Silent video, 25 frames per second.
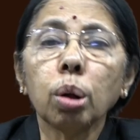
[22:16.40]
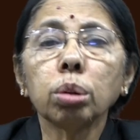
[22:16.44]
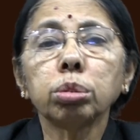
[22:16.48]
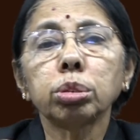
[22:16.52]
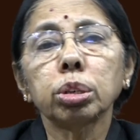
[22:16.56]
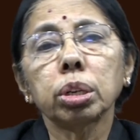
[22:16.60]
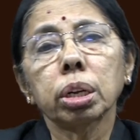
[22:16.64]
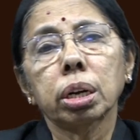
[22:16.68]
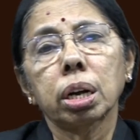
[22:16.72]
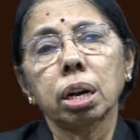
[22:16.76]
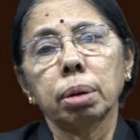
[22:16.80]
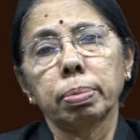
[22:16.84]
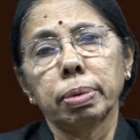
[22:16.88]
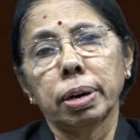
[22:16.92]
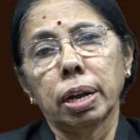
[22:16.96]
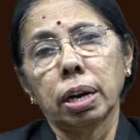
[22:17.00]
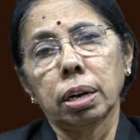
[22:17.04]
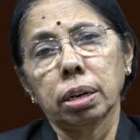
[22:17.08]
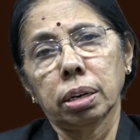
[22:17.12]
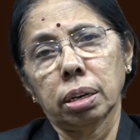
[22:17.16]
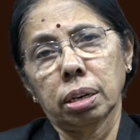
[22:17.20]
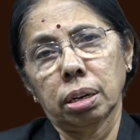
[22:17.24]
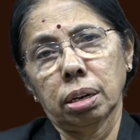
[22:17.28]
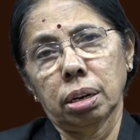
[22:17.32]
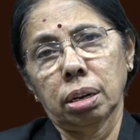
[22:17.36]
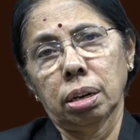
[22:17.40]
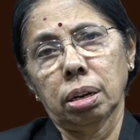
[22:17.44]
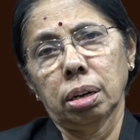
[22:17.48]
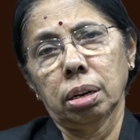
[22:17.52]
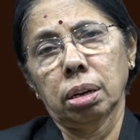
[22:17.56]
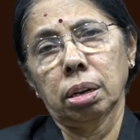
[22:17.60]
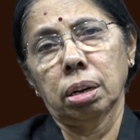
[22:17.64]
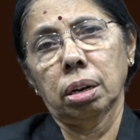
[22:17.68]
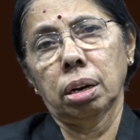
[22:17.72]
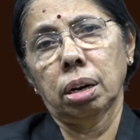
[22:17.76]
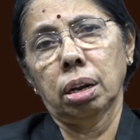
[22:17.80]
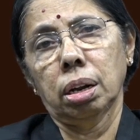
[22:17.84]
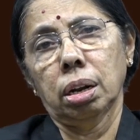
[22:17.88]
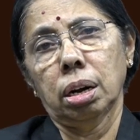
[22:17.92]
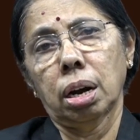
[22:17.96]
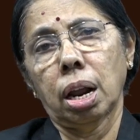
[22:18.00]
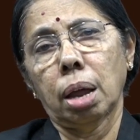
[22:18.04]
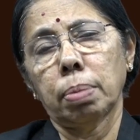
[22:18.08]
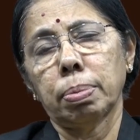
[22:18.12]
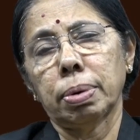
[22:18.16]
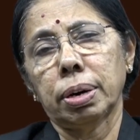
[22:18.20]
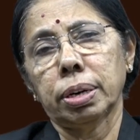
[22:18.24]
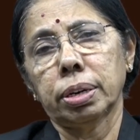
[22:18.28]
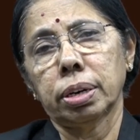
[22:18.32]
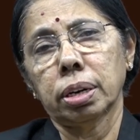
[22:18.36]
also the criminal
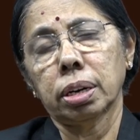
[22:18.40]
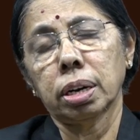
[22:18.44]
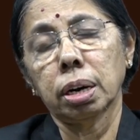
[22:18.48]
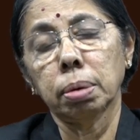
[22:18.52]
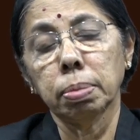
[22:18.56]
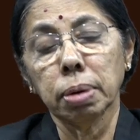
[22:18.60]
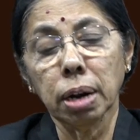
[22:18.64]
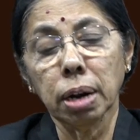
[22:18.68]
liability.